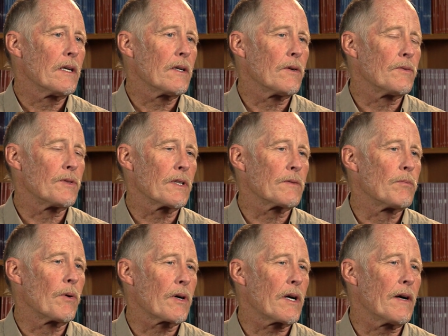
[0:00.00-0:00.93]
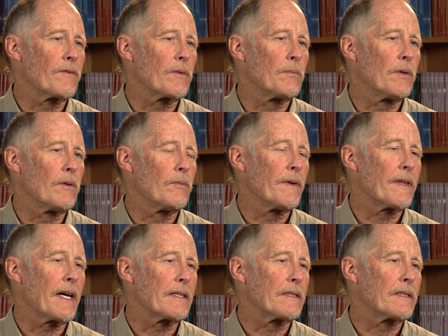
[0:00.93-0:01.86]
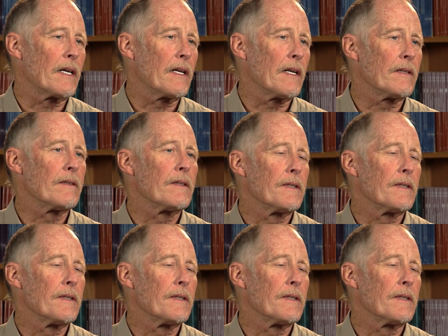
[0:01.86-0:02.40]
who are just more comfortable with that setting.